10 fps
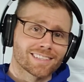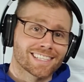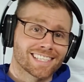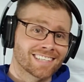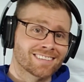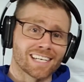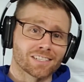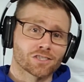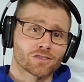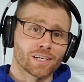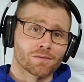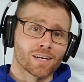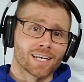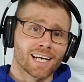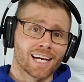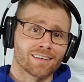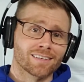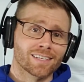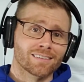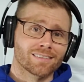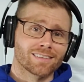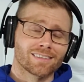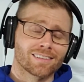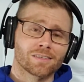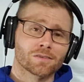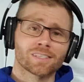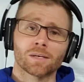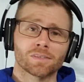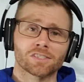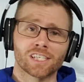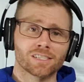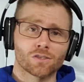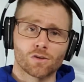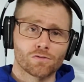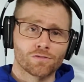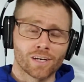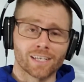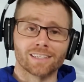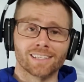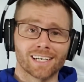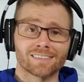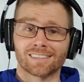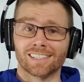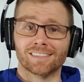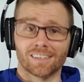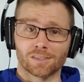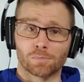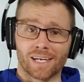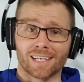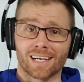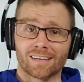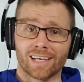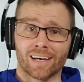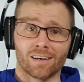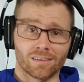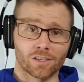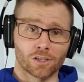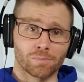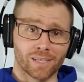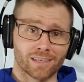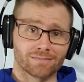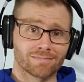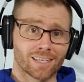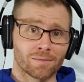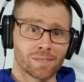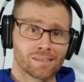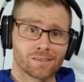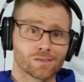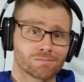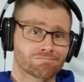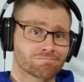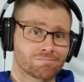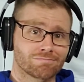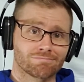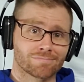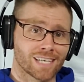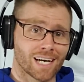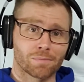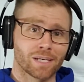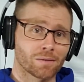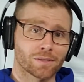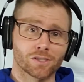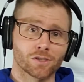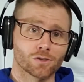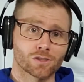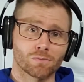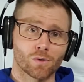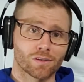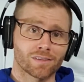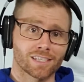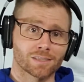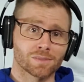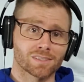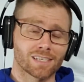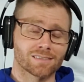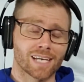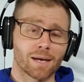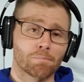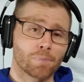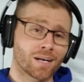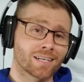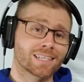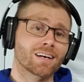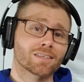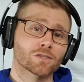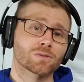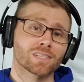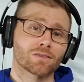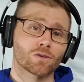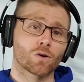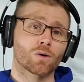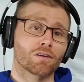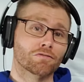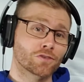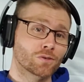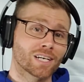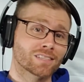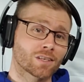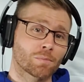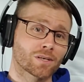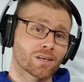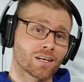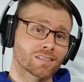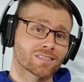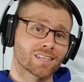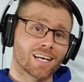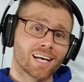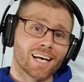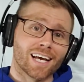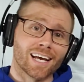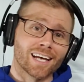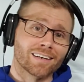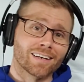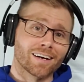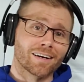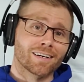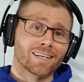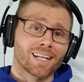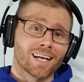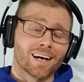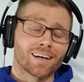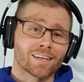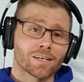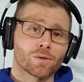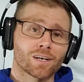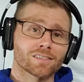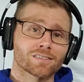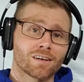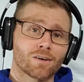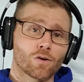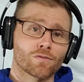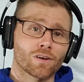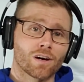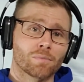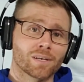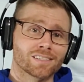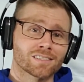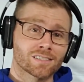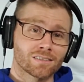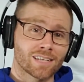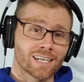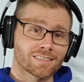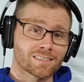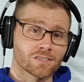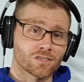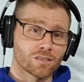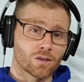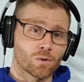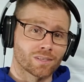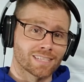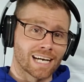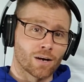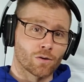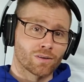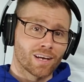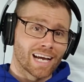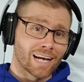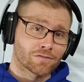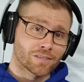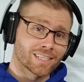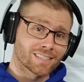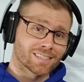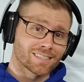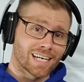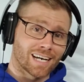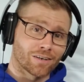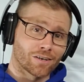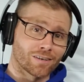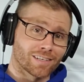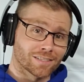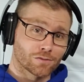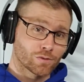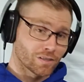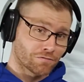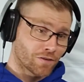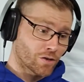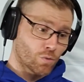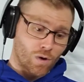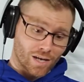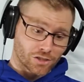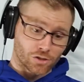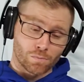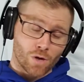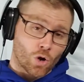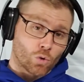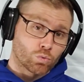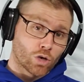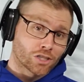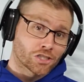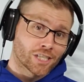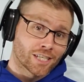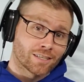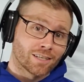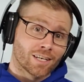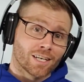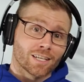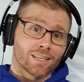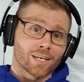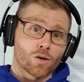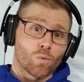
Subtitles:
get that straight right hand in, he was able to change the whole fight. Yes, he does bank on that a little bit. I mean, you got to be able to do some more things besides that. But he also did throw a few nice uppercuts, and I like what I saw overall, but he still has to slow it down after he gets his guy hurt. It's really fun to watch him rush in like a